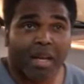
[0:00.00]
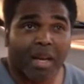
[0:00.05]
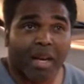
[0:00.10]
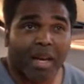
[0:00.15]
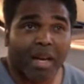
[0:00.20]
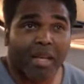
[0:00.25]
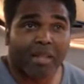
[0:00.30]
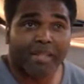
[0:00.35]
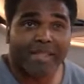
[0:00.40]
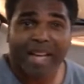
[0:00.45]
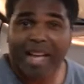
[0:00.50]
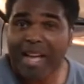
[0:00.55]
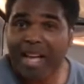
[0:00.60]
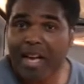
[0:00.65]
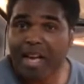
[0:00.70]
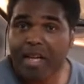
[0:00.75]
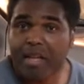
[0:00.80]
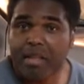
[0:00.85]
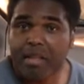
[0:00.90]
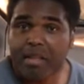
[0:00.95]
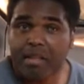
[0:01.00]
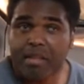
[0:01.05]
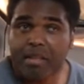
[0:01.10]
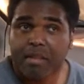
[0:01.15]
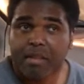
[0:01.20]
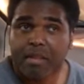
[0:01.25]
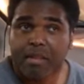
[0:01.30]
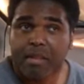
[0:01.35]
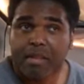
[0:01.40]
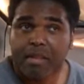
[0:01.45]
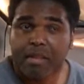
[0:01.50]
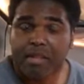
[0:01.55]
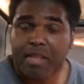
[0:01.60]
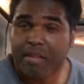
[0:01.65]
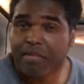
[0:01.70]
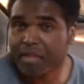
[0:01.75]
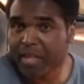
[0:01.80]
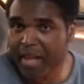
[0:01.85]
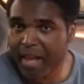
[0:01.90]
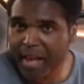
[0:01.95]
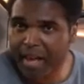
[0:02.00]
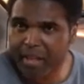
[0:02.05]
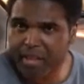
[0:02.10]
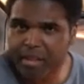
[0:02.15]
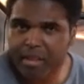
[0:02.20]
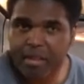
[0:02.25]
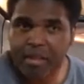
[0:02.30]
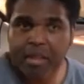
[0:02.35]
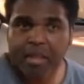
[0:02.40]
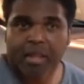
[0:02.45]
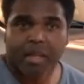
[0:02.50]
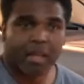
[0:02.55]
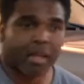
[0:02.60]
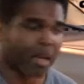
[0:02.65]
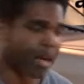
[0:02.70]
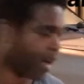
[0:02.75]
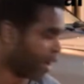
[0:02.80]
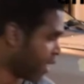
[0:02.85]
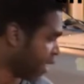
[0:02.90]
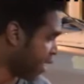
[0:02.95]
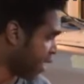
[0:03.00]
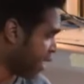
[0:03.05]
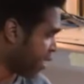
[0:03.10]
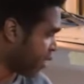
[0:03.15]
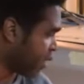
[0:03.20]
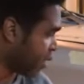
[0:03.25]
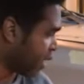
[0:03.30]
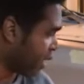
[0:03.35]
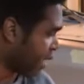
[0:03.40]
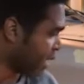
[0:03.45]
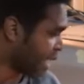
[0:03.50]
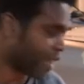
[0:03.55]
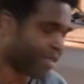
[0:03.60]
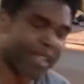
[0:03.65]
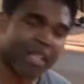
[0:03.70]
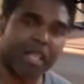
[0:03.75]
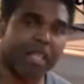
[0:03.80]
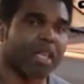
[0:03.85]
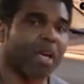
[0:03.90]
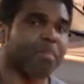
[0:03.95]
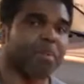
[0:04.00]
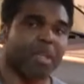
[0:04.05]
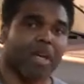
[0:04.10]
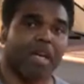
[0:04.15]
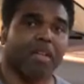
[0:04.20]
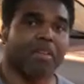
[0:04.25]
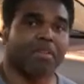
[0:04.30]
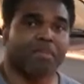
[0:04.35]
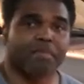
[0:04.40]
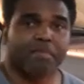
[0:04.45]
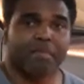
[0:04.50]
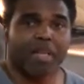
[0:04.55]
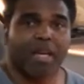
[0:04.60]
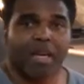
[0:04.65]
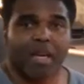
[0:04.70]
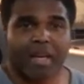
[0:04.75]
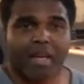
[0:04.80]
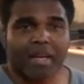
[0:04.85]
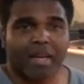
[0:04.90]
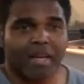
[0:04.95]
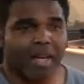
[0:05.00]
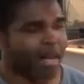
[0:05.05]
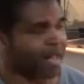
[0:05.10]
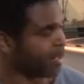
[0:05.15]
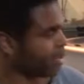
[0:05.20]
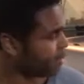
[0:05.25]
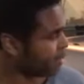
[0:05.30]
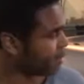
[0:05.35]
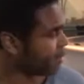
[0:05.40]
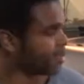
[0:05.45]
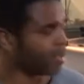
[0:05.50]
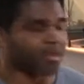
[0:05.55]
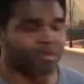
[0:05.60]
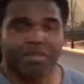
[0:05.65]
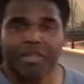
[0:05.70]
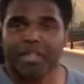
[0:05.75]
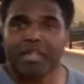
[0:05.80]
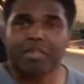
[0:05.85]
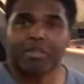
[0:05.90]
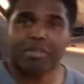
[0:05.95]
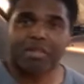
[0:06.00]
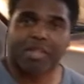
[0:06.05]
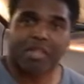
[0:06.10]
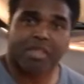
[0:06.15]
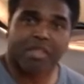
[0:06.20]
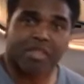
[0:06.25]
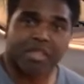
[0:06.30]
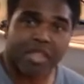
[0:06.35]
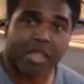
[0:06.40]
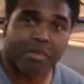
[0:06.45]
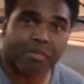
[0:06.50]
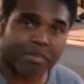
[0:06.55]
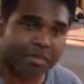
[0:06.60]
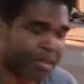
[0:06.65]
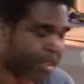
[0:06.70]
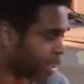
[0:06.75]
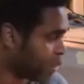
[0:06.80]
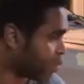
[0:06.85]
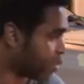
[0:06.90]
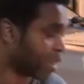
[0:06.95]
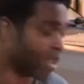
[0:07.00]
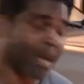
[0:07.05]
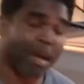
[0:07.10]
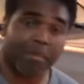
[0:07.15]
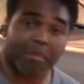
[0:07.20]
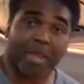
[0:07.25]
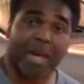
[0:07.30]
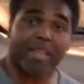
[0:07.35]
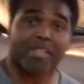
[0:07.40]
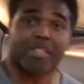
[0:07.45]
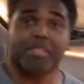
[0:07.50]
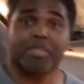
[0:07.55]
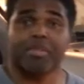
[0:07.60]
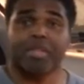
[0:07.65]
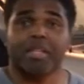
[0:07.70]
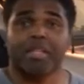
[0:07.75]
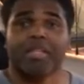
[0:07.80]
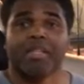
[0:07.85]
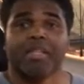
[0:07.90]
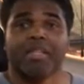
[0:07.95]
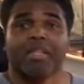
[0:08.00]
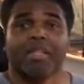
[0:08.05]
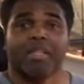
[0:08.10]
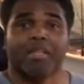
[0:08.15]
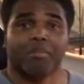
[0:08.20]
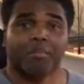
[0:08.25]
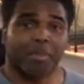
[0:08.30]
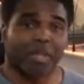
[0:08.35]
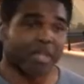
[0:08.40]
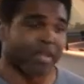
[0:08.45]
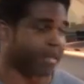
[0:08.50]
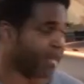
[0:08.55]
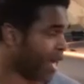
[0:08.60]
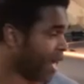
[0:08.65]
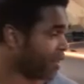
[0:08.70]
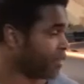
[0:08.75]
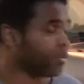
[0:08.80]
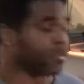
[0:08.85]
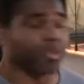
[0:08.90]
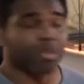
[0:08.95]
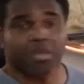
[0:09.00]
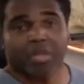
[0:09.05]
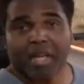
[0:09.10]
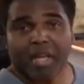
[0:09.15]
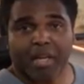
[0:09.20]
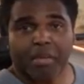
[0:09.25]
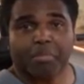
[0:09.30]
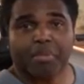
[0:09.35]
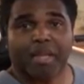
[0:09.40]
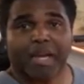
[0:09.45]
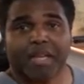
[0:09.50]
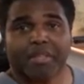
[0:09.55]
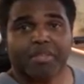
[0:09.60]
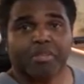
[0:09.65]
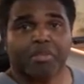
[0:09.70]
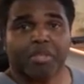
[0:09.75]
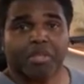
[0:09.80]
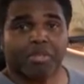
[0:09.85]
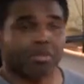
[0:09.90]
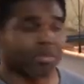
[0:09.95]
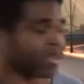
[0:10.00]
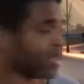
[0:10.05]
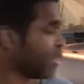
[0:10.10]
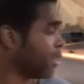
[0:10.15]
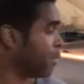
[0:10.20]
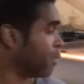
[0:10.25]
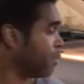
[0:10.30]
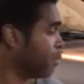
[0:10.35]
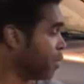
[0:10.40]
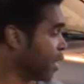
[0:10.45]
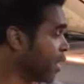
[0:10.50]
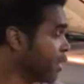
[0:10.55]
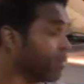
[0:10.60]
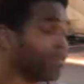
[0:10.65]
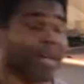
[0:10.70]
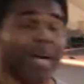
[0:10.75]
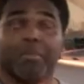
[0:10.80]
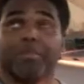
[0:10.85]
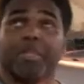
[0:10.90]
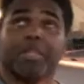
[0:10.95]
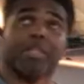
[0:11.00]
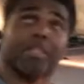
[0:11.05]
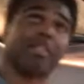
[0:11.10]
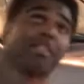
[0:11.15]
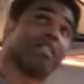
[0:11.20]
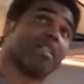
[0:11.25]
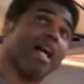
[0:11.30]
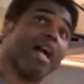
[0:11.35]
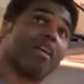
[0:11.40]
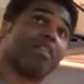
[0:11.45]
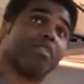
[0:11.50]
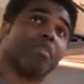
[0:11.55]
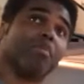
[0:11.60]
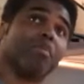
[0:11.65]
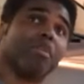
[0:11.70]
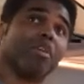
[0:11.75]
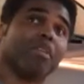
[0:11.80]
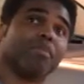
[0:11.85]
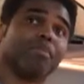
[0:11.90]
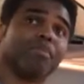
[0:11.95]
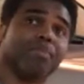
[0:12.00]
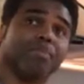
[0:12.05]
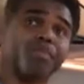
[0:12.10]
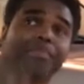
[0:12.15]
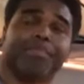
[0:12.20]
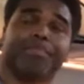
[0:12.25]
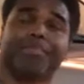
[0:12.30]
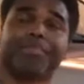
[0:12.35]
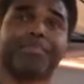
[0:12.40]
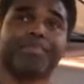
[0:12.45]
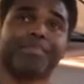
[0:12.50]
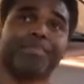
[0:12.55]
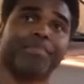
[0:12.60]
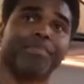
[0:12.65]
9-7X, and I think a couple of other, you know, vehicles in the GM fleet, but I'm not sure. But I do know they apply to those. But I'm looking at the clock on the wall. I